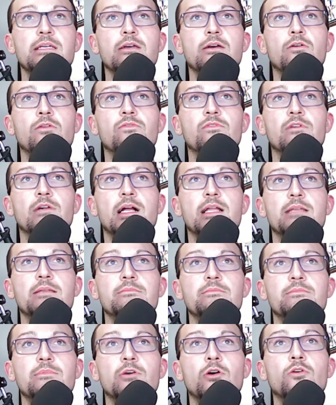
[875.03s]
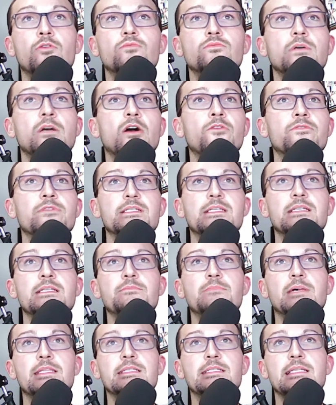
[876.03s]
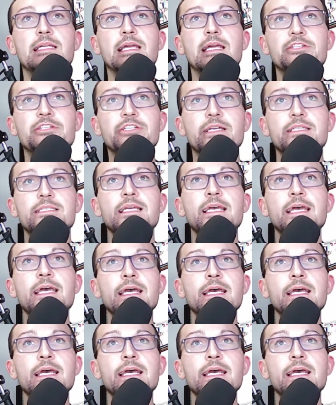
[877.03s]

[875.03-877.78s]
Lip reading: overseen by the DHS.